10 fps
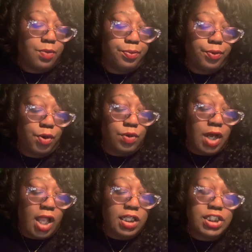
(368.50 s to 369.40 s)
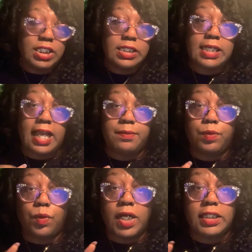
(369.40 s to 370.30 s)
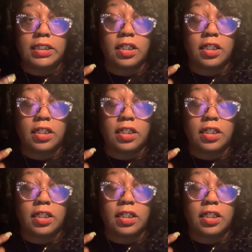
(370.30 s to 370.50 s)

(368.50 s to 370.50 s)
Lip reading: Pro-collagen type 1,